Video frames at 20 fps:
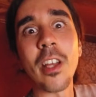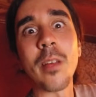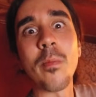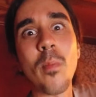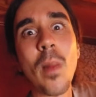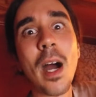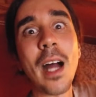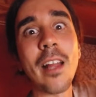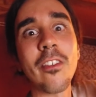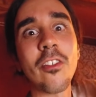like,
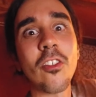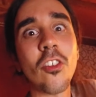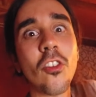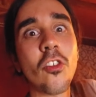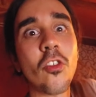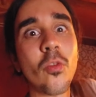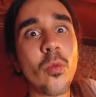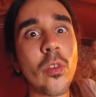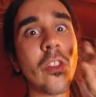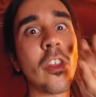
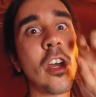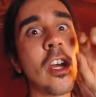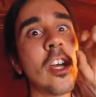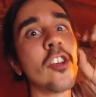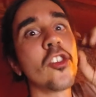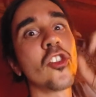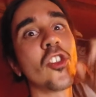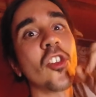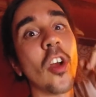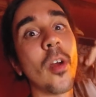monsters with
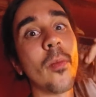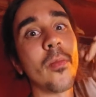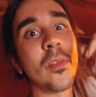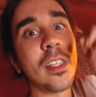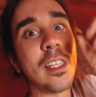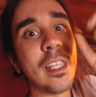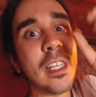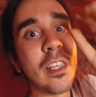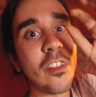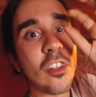sharp
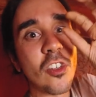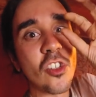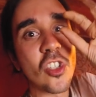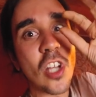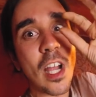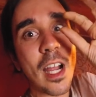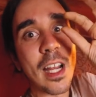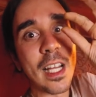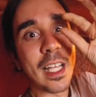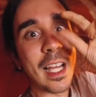teeth and
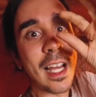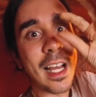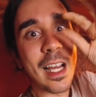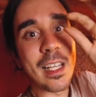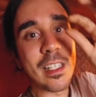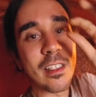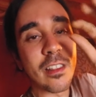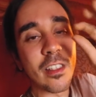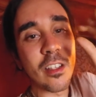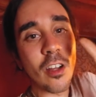shining
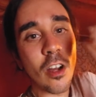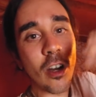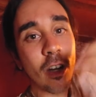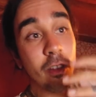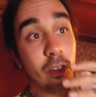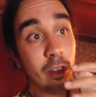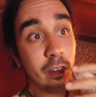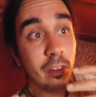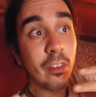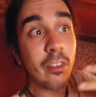eyes in the
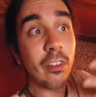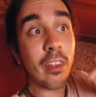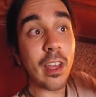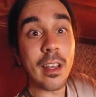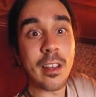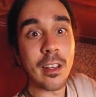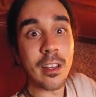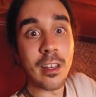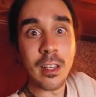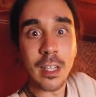dark. This is
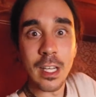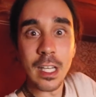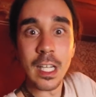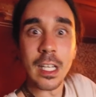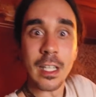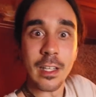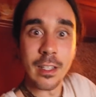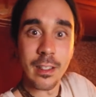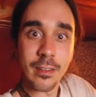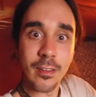like
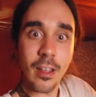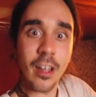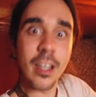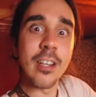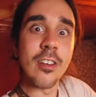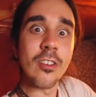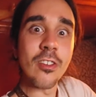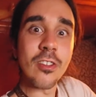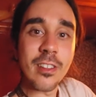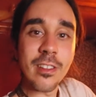
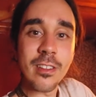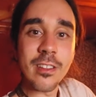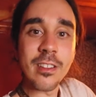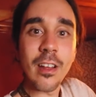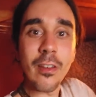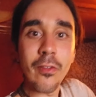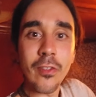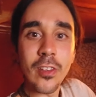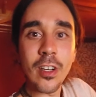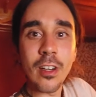tigers and
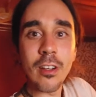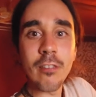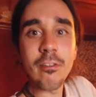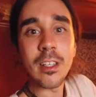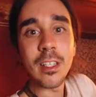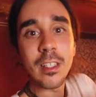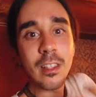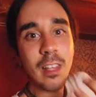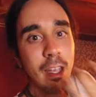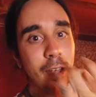stuff, you know,
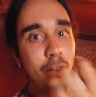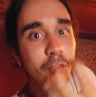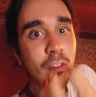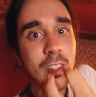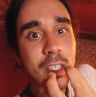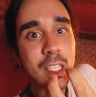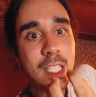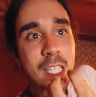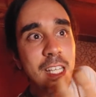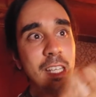like they have
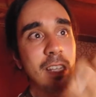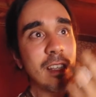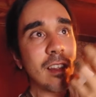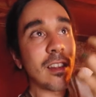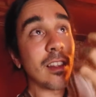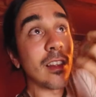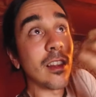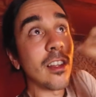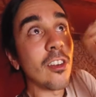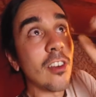the
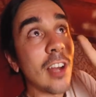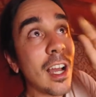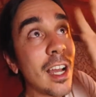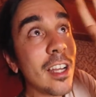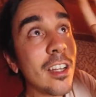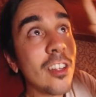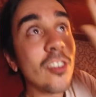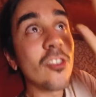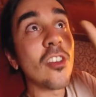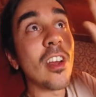teeth and their
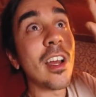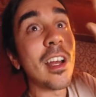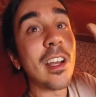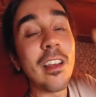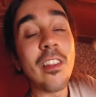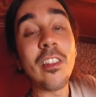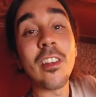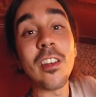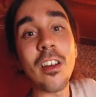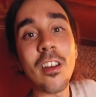eyes
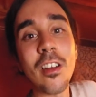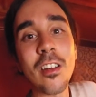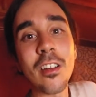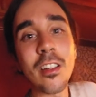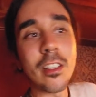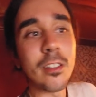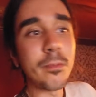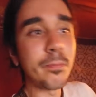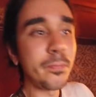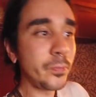shine in the
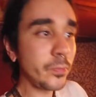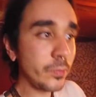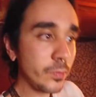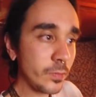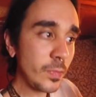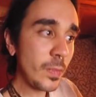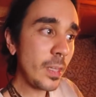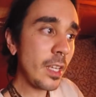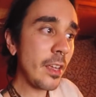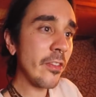dark. And
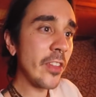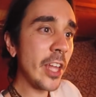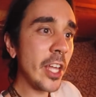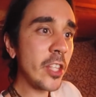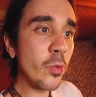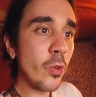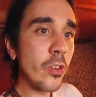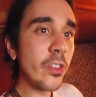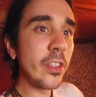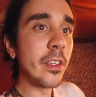
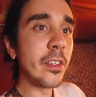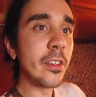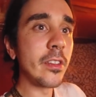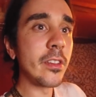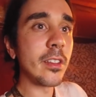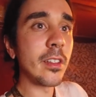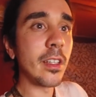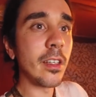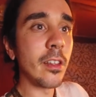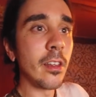that's where
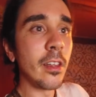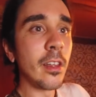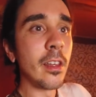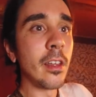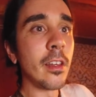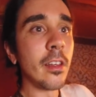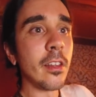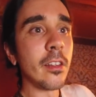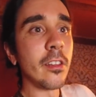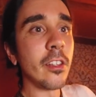these
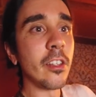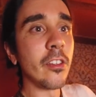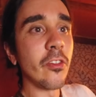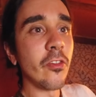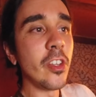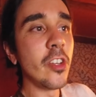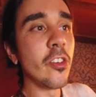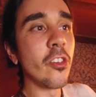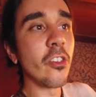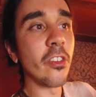
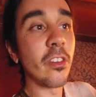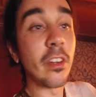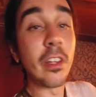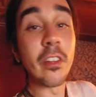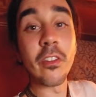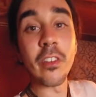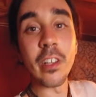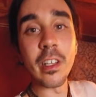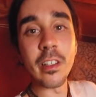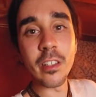fears and
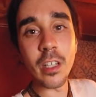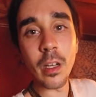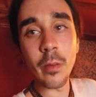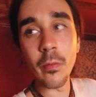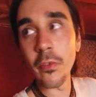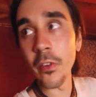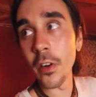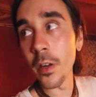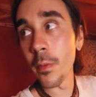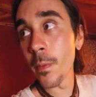instincts
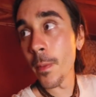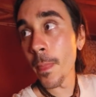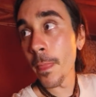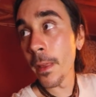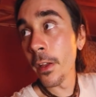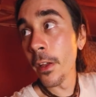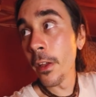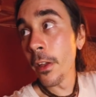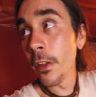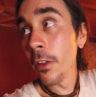come from.
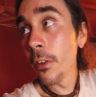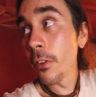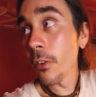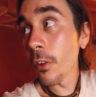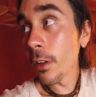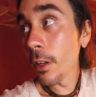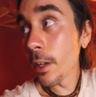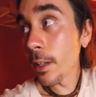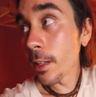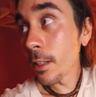
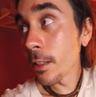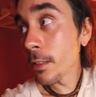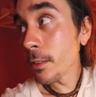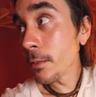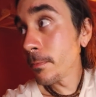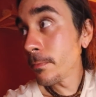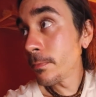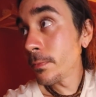So, like,